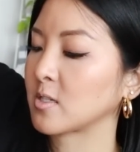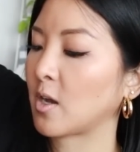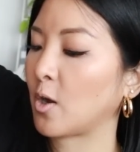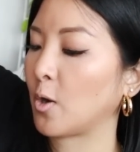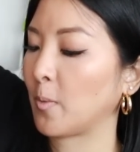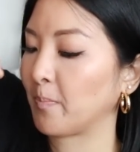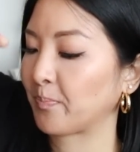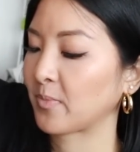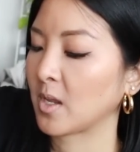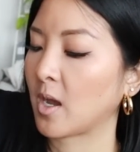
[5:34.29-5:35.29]
So,
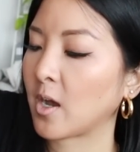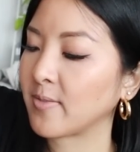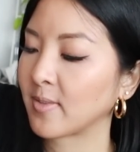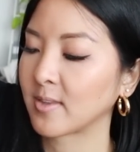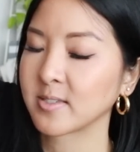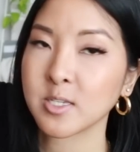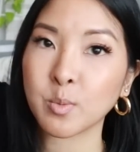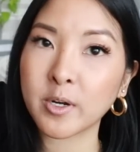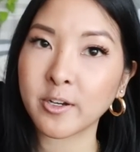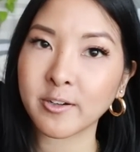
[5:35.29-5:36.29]
and this is
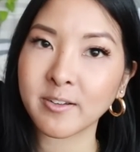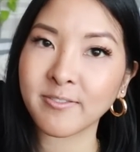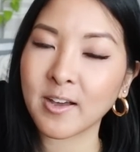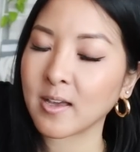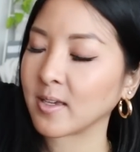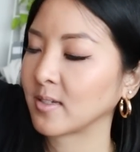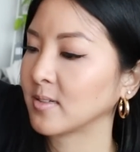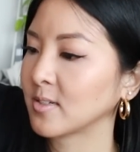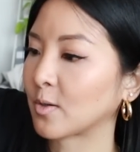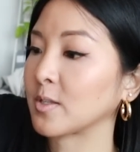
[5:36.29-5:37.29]
where you're gonna
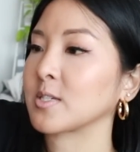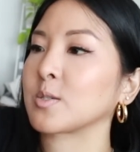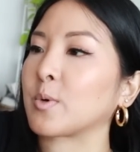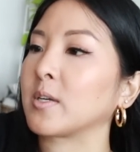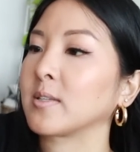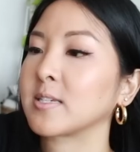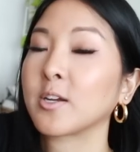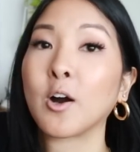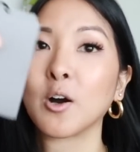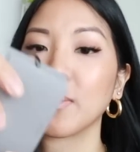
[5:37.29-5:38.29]
find, or this is where at least
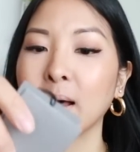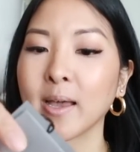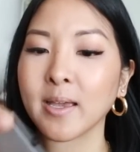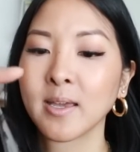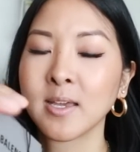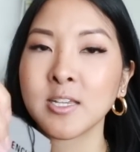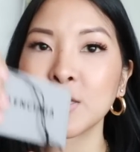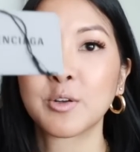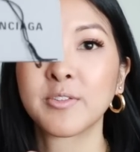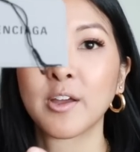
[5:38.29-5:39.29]
all my
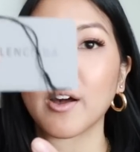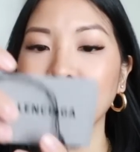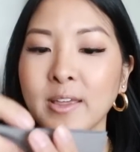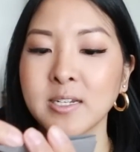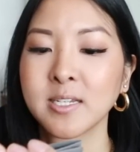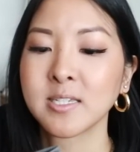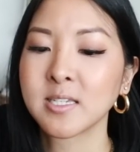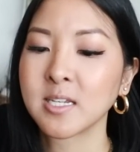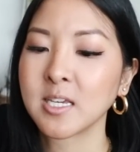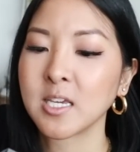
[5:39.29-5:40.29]
sort of the
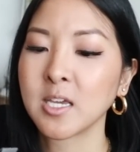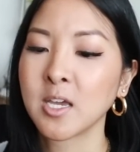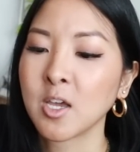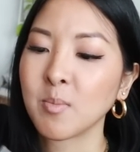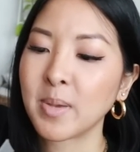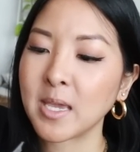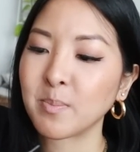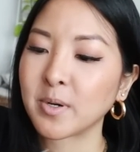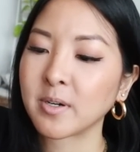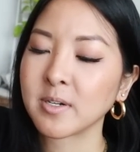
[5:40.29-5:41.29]
authenticity
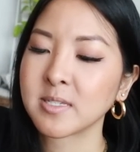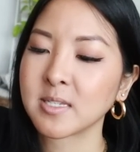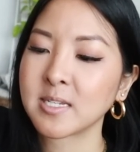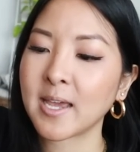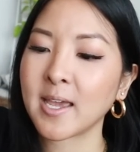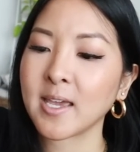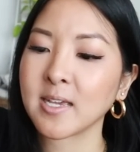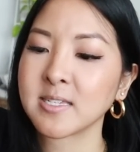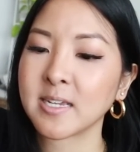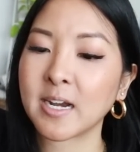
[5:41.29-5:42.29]
papers, the
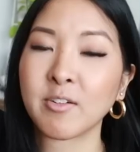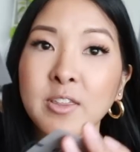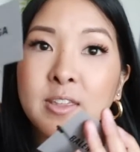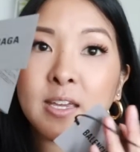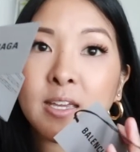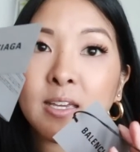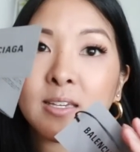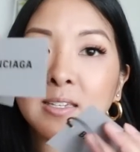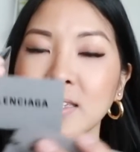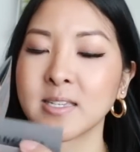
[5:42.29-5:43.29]
tags, and everything
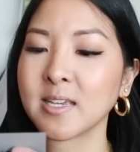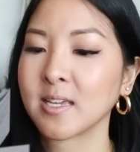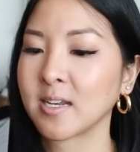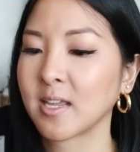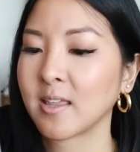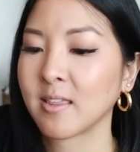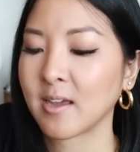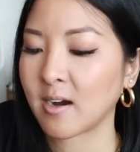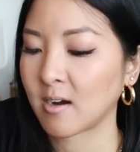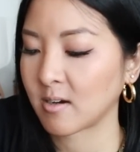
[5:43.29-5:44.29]
is in
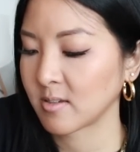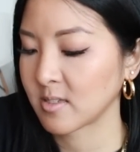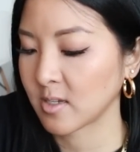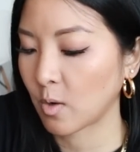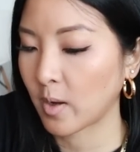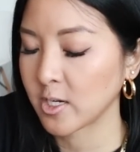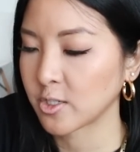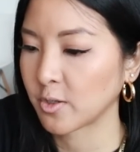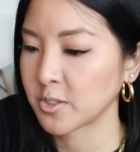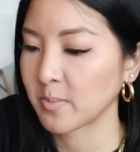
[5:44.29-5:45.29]
there. So I
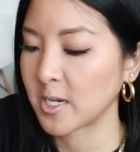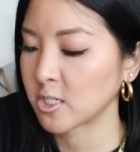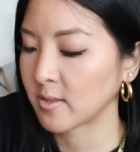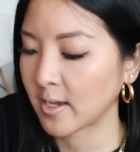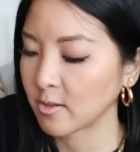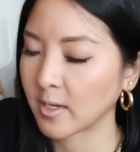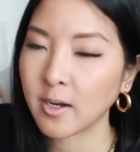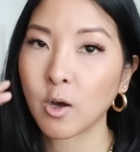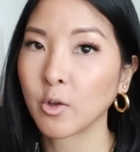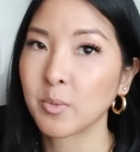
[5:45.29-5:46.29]
should also mention that you get
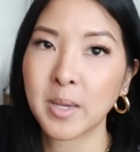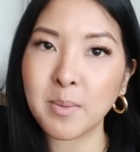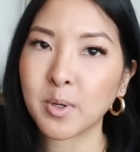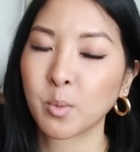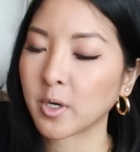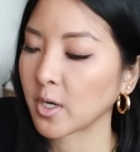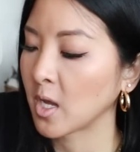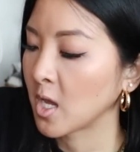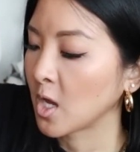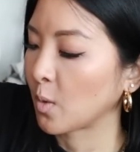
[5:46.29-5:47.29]
all the paperwork
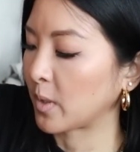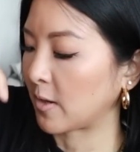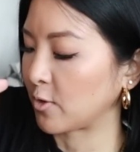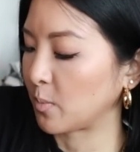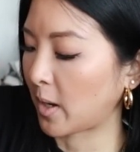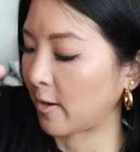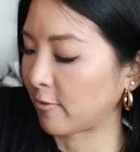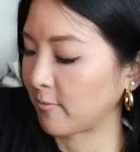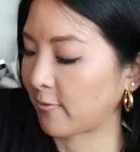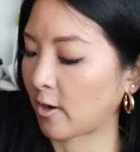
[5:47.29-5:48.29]
whenever you buy
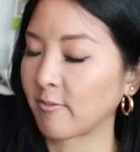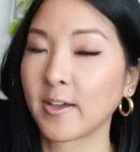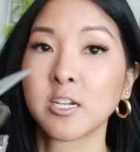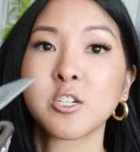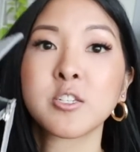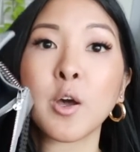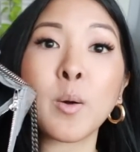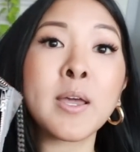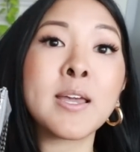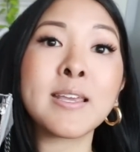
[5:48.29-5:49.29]
from Farfetch. So
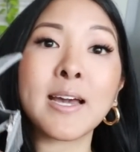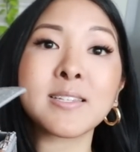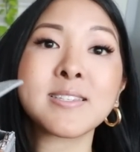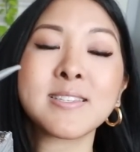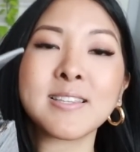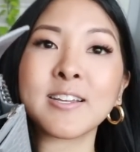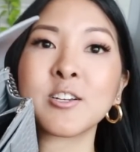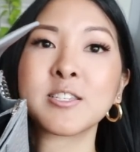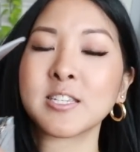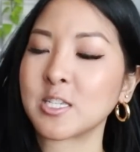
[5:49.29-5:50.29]
yes,
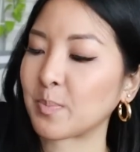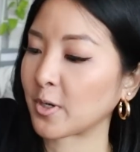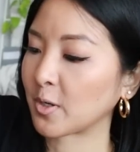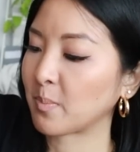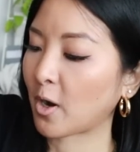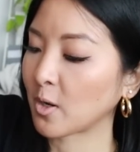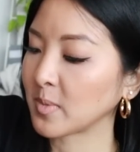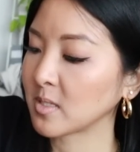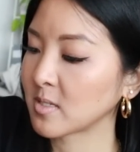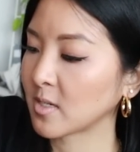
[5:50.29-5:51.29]
there's the zipper
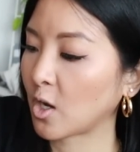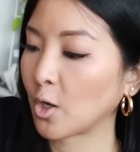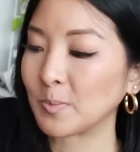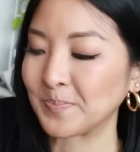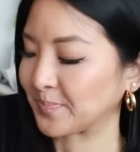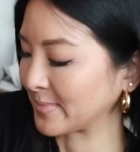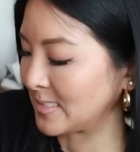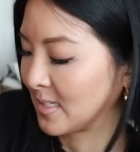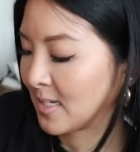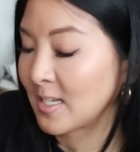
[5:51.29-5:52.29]
compartment. So
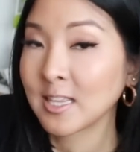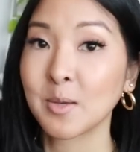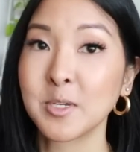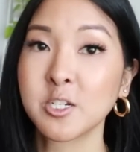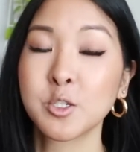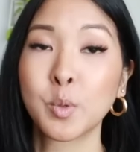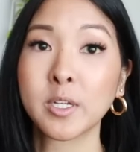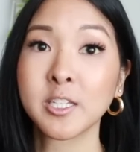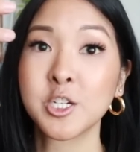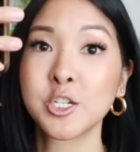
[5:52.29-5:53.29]
let me just
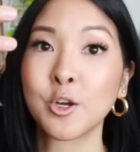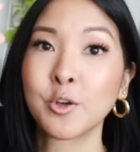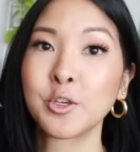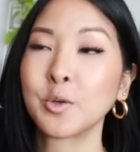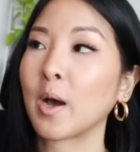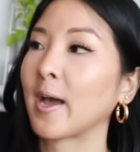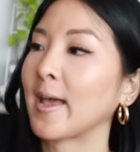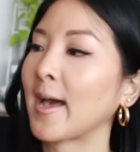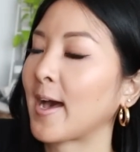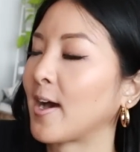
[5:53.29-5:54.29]
quickly show you. I
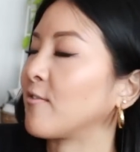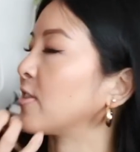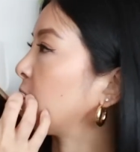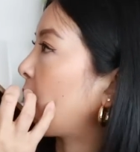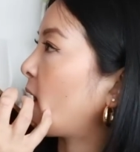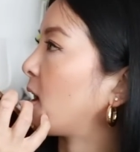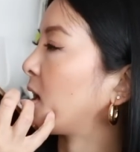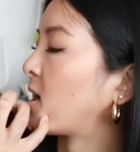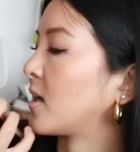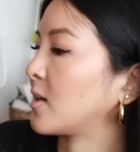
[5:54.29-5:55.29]
have
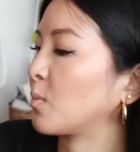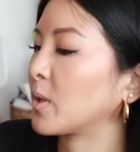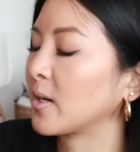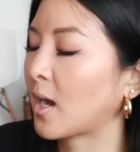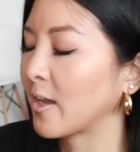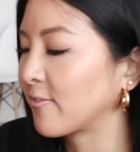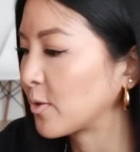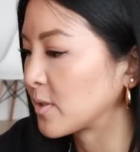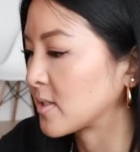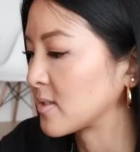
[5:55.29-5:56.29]
the, what
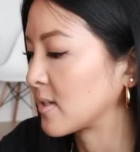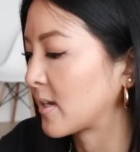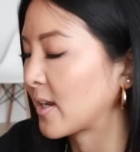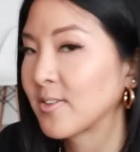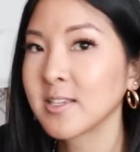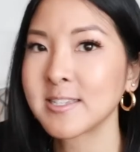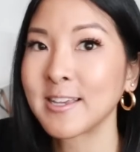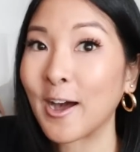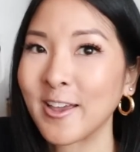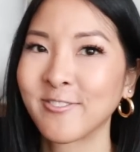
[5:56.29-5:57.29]
iPhone is this again? I think it's the
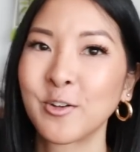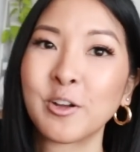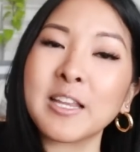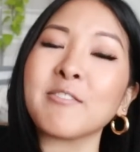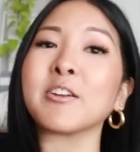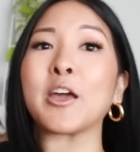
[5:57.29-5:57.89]
iPhone 11.